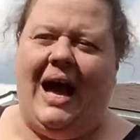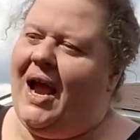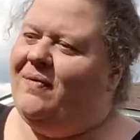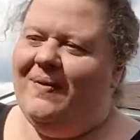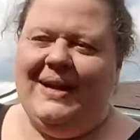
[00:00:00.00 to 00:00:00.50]

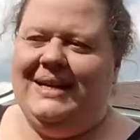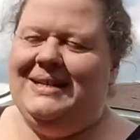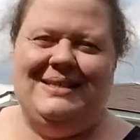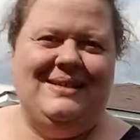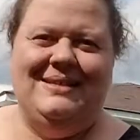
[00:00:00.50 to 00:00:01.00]
I read
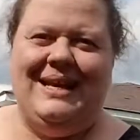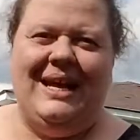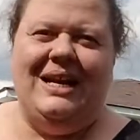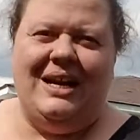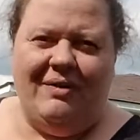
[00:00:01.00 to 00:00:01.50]
it as soon as I
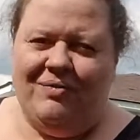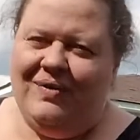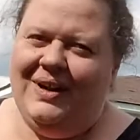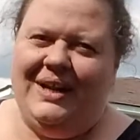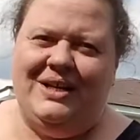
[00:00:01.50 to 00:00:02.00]
get it, and I
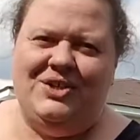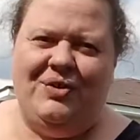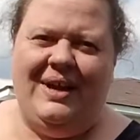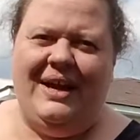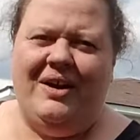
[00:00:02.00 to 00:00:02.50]
really
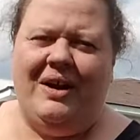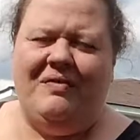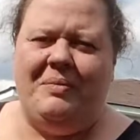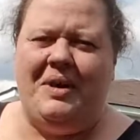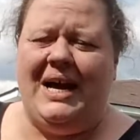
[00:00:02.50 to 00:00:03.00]
enjoy hearing
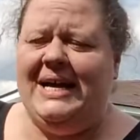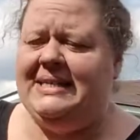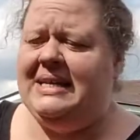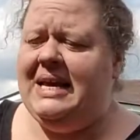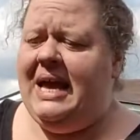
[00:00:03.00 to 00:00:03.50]
from you guys,